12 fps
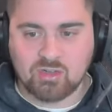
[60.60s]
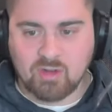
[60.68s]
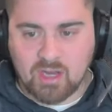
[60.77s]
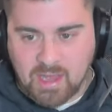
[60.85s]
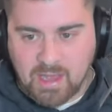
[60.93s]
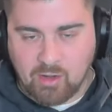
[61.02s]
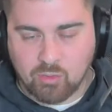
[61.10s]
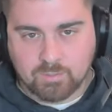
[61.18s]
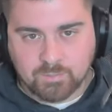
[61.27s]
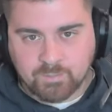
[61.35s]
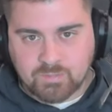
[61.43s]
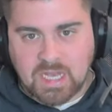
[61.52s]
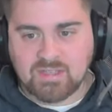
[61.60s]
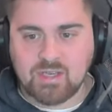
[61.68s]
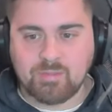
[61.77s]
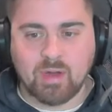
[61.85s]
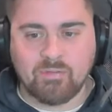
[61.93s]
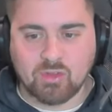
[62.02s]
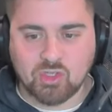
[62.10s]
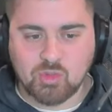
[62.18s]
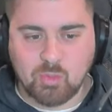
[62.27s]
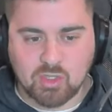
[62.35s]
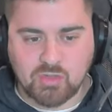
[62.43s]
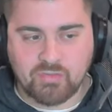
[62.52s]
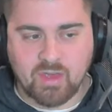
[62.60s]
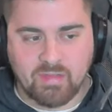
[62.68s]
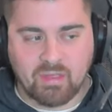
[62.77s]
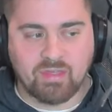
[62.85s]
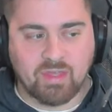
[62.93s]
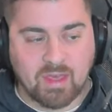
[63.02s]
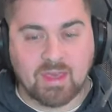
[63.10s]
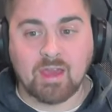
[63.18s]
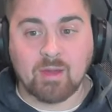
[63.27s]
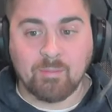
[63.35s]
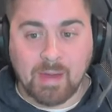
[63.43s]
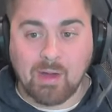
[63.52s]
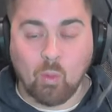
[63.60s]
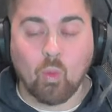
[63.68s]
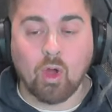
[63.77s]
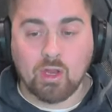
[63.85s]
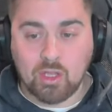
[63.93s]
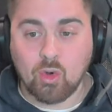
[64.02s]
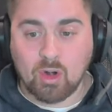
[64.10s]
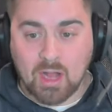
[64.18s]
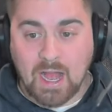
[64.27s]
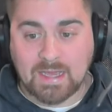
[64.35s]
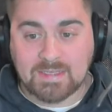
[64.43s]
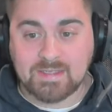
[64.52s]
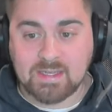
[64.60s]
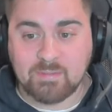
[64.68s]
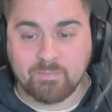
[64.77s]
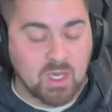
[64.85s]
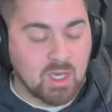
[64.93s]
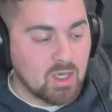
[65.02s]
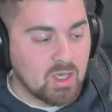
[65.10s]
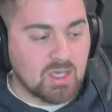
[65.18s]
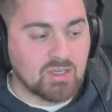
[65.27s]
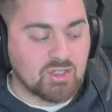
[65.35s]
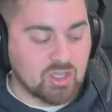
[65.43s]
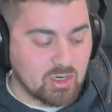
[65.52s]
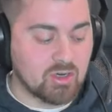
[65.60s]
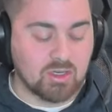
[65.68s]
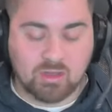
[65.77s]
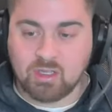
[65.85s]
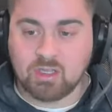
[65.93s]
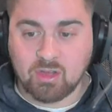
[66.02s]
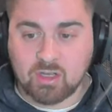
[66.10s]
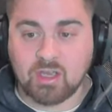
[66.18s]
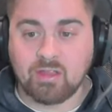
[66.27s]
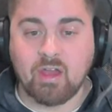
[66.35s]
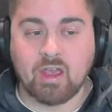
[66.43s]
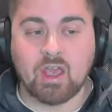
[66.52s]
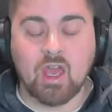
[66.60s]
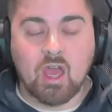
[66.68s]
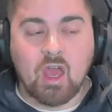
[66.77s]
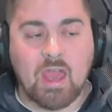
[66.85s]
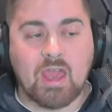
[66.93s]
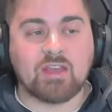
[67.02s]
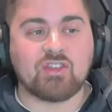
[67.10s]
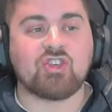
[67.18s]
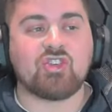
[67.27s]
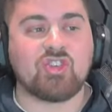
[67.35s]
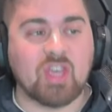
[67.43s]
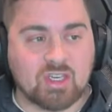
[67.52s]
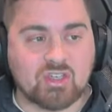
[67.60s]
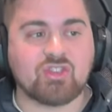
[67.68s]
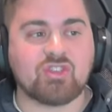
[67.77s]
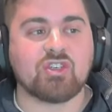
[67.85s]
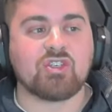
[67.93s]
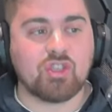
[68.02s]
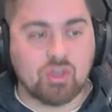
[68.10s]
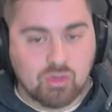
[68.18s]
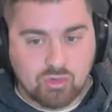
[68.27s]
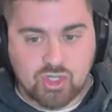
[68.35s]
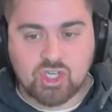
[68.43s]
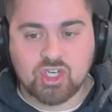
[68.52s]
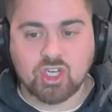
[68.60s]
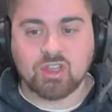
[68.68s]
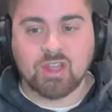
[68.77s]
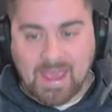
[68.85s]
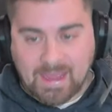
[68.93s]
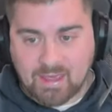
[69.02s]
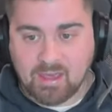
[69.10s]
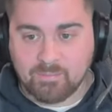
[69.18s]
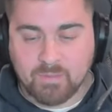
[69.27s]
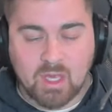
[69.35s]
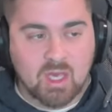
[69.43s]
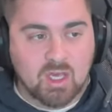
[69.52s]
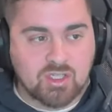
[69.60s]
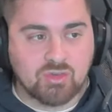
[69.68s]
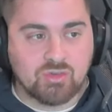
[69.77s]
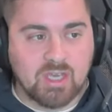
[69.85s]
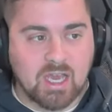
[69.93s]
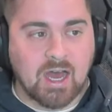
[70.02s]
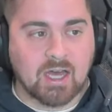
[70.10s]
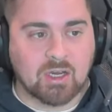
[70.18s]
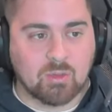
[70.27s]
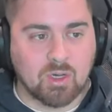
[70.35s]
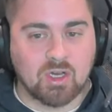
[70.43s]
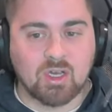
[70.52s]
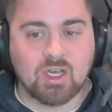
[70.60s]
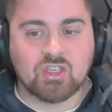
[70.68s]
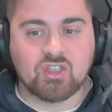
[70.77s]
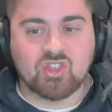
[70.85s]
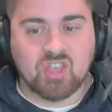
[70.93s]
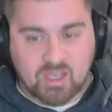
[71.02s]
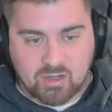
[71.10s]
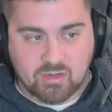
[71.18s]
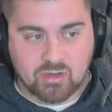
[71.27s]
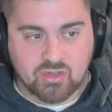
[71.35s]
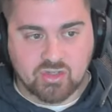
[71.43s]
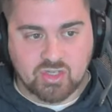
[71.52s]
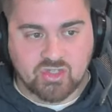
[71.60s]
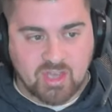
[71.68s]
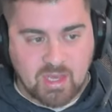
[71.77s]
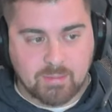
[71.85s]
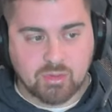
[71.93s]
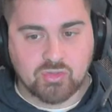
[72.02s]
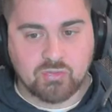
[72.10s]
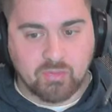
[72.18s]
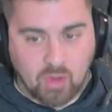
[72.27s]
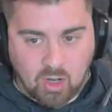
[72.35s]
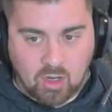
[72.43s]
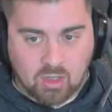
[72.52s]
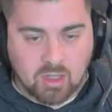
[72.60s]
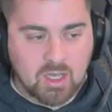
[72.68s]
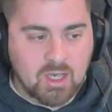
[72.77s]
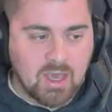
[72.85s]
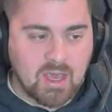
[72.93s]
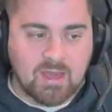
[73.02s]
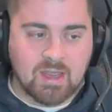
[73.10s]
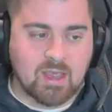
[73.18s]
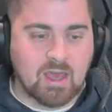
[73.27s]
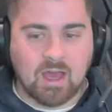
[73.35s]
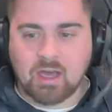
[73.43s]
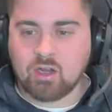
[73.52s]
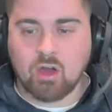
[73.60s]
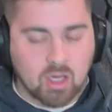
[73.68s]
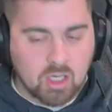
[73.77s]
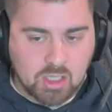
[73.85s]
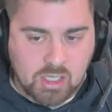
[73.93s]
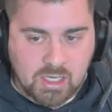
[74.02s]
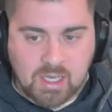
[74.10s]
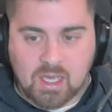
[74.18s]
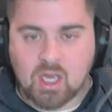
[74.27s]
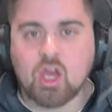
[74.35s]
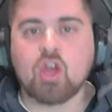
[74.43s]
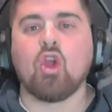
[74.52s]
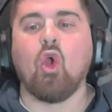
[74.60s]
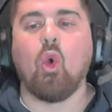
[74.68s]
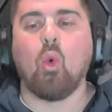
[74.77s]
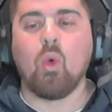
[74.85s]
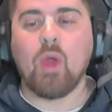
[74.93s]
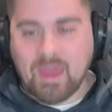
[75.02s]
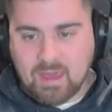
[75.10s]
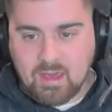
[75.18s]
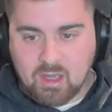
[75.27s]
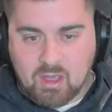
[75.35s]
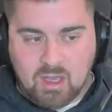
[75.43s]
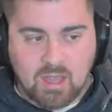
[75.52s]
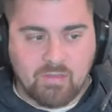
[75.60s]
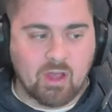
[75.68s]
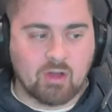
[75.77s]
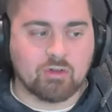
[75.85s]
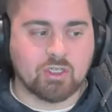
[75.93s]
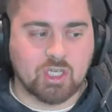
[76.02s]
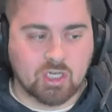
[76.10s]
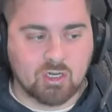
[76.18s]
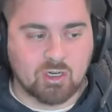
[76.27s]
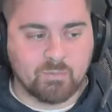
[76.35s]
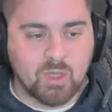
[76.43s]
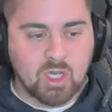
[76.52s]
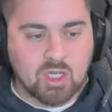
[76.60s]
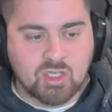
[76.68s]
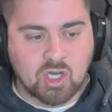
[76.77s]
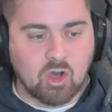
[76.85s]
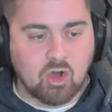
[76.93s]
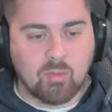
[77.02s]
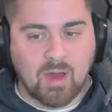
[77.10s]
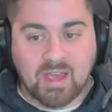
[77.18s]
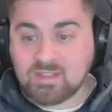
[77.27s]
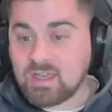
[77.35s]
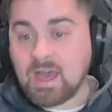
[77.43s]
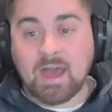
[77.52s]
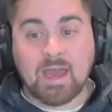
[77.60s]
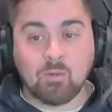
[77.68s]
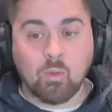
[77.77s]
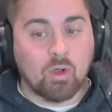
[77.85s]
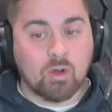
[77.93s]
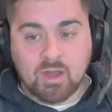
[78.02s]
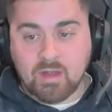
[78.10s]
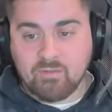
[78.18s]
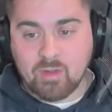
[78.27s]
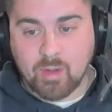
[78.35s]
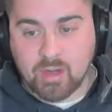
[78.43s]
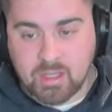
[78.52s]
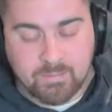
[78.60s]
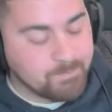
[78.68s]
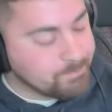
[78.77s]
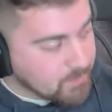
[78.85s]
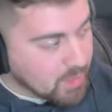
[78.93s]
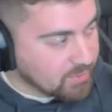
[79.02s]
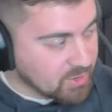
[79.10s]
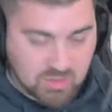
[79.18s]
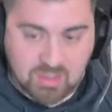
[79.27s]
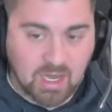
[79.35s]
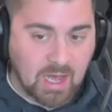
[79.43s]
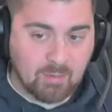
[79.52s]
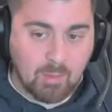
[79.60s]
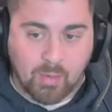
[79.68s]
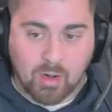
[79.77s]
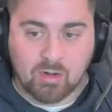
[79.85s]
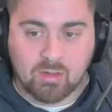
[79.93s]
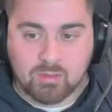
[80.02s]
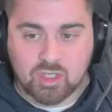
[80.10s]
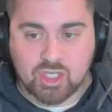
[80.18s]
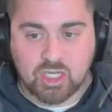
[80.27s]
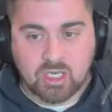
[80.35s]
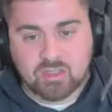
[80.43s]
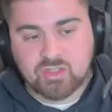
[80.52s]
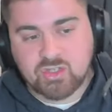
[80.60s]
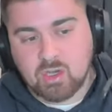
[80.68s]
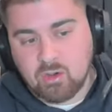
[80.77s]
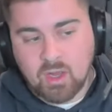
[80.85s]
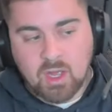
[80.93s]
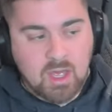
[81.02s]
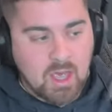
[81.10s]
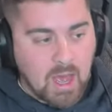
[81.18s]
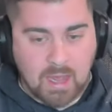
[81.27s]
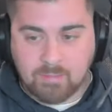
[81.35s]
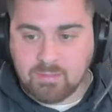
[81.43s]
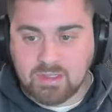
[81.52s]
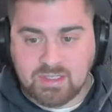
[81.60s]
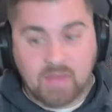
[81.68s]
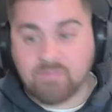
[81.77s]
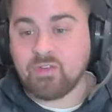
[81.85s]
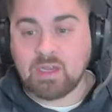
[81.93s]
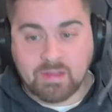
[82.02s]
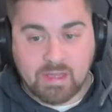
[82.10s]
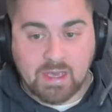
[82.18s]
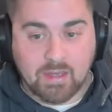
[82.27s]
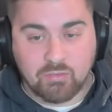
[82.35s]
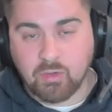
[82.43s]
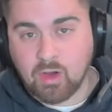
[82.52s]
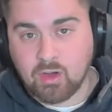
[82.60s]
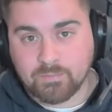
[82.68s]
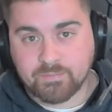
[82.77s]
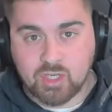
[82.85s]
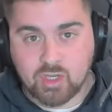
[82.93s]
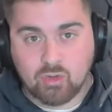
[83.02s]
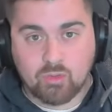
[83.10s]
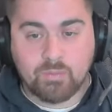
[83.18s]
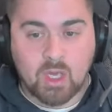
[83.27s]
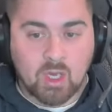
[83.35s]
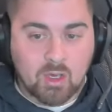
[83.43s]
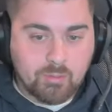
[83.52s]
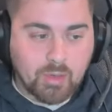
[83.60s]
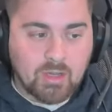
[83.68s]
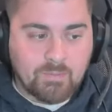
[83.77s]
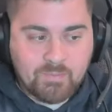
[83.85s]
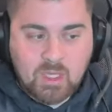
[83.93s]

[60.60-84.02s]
right now as a Buffalo sports fan than thinking about what your hockey team is currently looking like. A six to two shellacking to the Ottawa Senators. The Sabres fall, and it got ugly quick in their return to home ice. I warned everybody, and listen, I'm a part of the machine, so I'm definitely at fault too. But